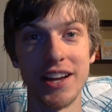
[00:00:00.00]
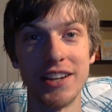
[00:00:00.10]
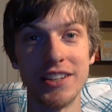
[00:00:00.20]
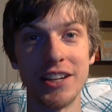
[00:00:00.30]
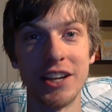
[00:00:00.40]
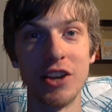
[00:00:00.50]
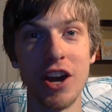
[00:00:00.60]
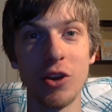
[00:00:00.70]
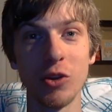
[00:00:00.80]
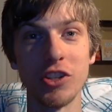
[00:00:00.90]
idea and
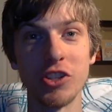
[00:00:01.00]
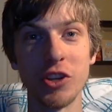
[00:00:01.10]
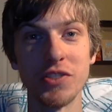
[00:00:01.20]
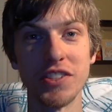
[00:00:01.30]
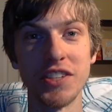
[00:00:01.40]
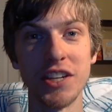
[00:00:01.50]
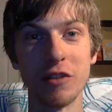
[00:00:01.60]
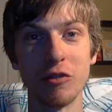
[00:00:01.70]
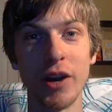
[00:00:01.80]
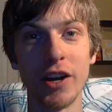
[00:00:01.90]
not only shows the scene
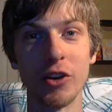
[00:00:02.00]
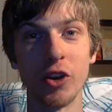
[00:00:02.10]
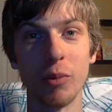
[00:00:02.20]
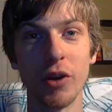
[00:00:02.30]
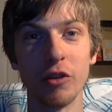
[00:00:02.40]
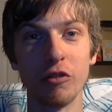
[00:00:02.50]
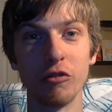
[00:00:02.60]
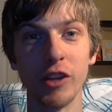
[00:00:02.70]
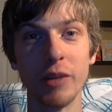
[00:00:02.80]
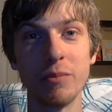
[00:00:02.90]
of Raina and her brother
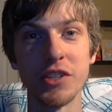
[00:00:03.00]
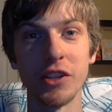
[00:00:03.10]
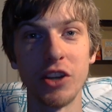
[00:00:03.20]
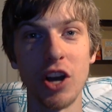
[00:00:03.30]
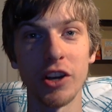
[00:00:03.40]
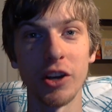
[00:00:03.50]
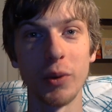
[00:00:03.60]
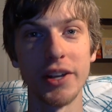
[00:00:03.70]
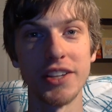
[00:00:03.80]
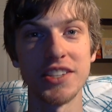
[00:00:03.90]
flimsily knocking
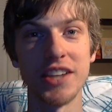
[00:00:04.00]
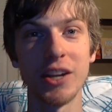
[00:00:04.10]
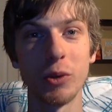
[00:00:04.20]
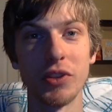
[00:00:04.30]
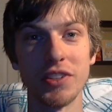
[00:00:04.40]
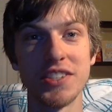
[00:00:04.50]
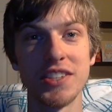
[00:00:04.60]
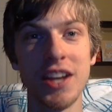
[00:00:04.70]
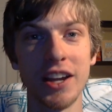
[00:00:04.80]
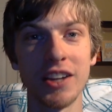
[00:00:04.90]
away a snake with a
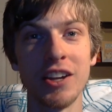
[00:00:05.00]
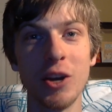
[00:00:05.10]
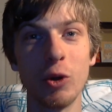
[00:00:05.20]
stick,